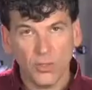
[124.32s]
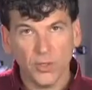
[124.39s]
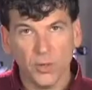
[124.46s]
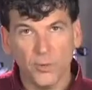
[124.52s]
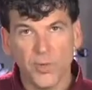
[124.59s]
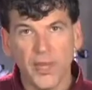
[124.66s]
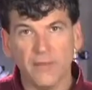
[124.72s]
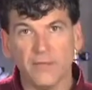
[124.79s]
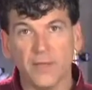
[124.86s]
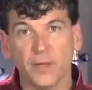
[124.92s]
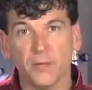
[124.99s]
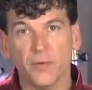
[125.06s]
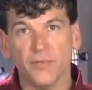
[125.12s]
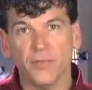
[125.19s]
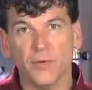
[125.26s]
don't we have
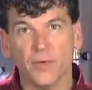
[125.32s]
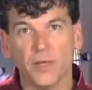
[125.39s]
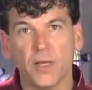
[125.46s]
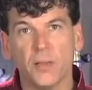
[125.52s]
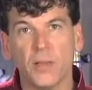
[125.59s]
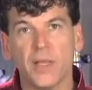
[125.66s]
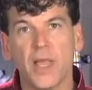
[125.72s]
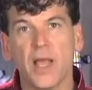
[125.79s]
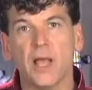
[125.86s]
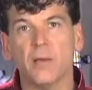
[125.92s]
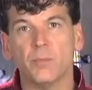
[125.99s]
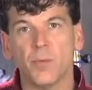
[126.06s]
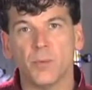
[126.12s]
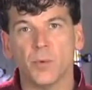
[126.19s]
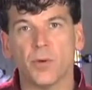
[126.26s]
liquid fuel coming
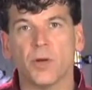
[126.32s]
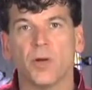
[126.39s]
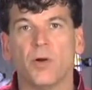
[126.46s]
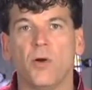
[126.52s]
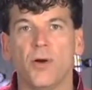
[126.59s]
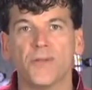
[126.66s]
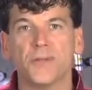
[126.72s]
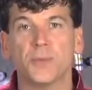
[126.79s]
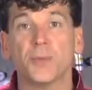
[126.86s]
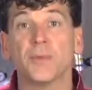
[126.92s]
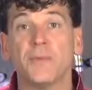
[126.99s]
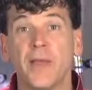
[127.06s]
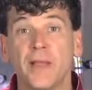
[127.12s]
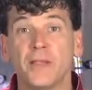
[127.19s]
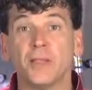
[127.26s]
out, but we're going to also
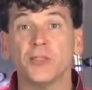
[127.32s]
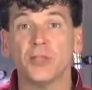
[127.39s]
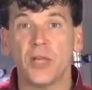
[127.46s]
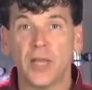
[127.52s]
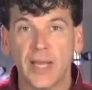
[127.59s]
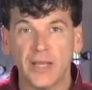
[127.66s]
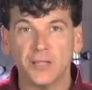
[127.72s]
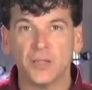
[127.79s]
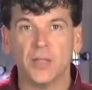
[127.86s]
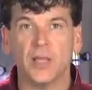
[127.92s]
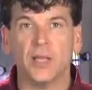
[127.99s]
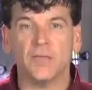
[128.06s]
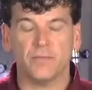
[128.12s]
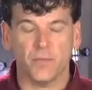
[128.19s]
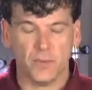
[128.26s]
prevent the check engine
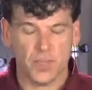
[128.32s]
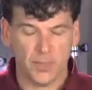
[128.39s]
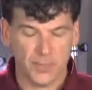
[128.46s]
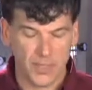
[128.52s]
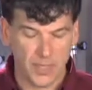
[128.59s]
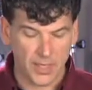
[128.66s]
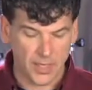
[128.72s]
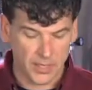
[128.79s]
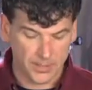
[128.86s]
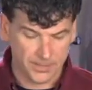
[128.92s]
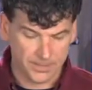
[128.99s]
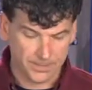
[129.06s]
light from coming on.